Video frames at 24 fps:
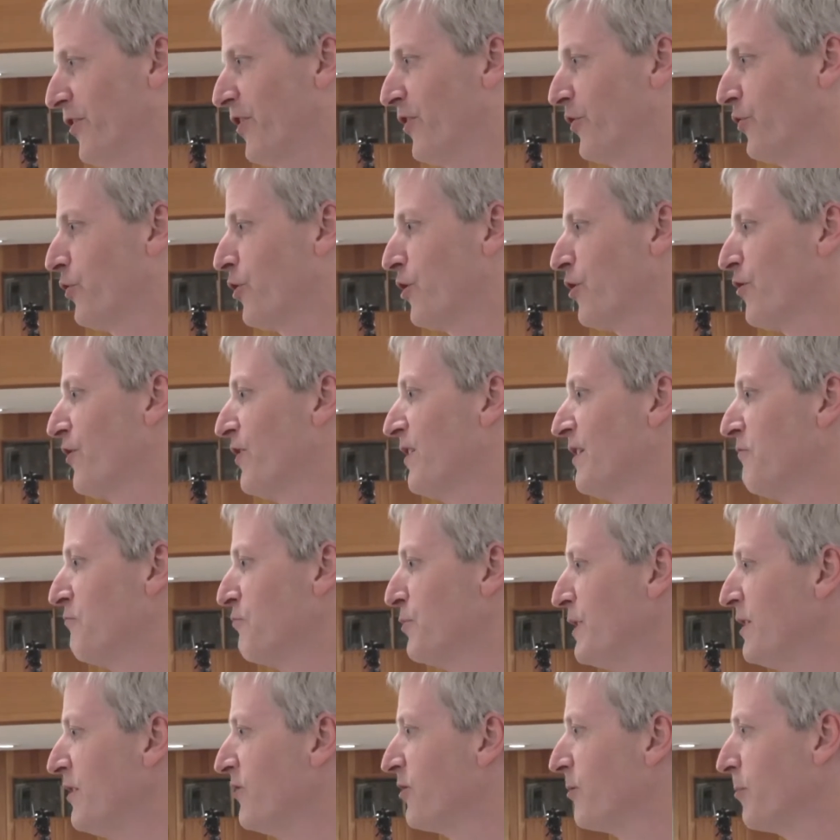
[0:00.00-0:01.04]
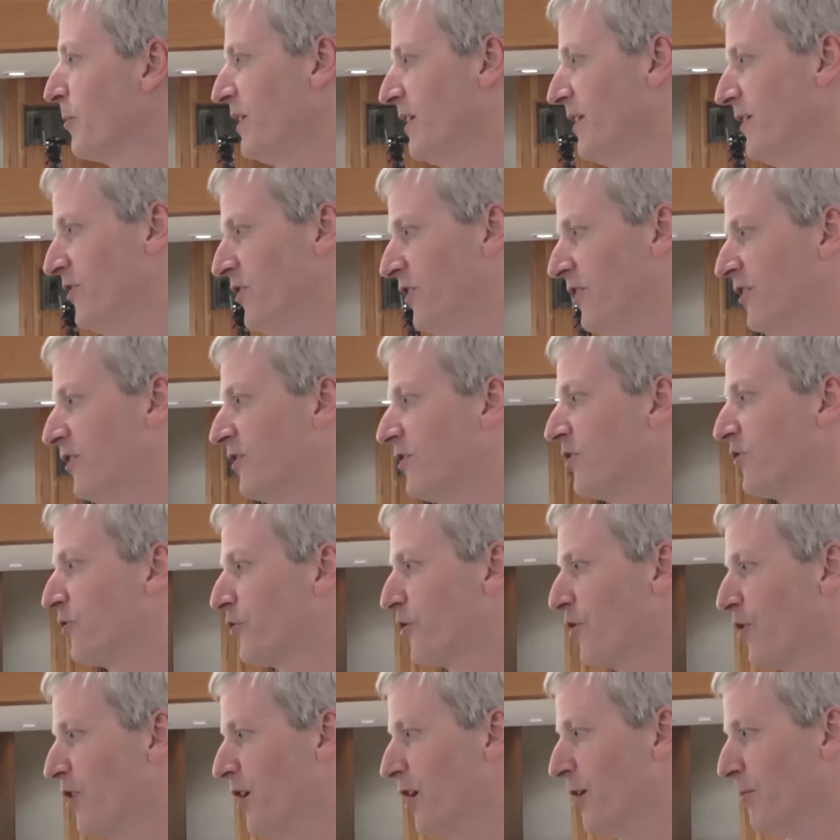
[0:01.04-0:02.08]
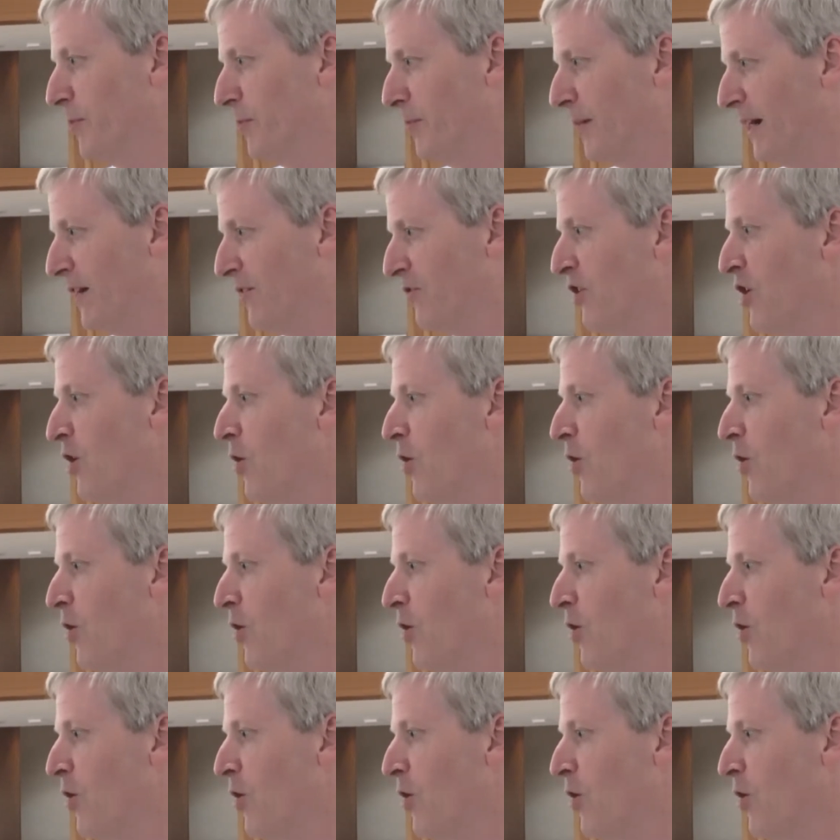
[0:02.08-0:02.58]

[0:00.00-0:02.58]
that's sort of reasonably easy to describe about